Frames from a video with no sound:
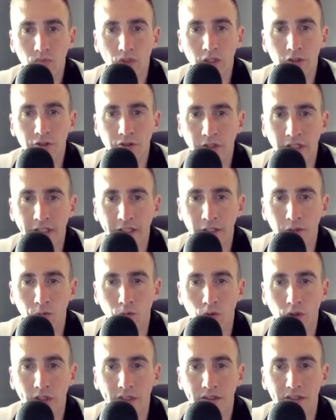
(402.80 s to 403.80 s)
So they hit
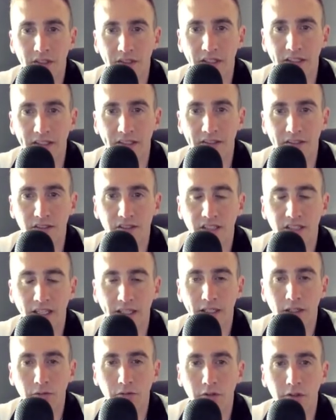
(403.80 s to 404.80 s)
one, then they hit the
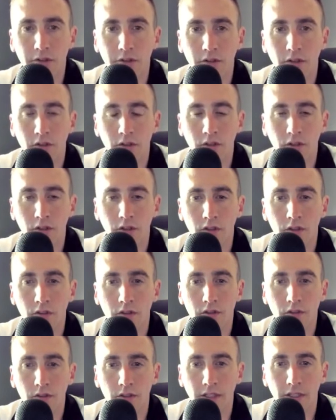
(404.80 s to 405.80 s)
second one.
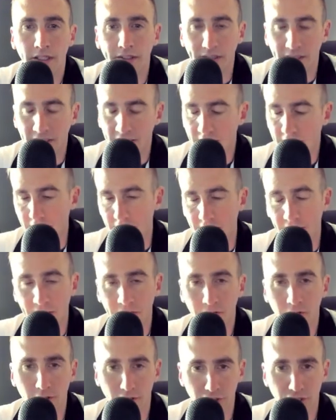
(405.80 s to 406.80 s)
And again, in
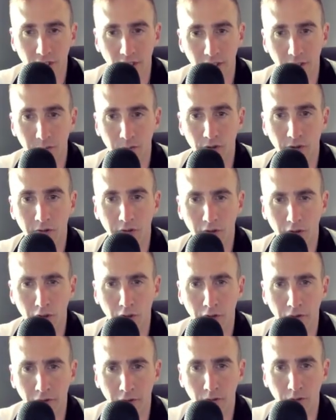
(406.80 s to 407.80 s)
their study
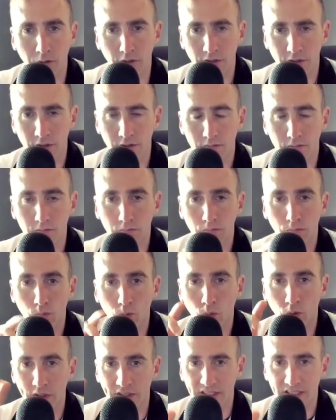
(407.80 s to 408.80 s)
protocol, there was
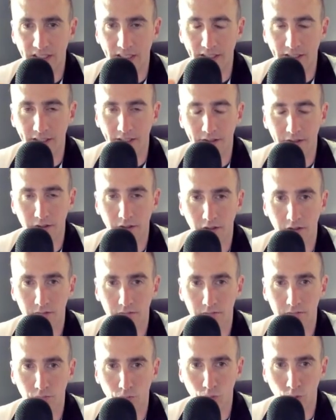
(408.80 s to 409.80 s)
1 second,
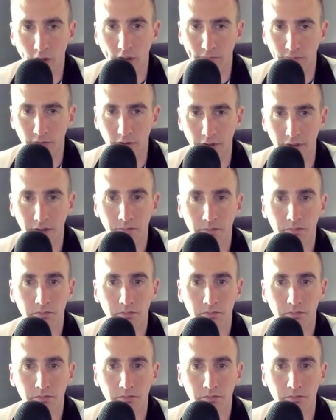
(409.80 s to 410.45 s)
roughly.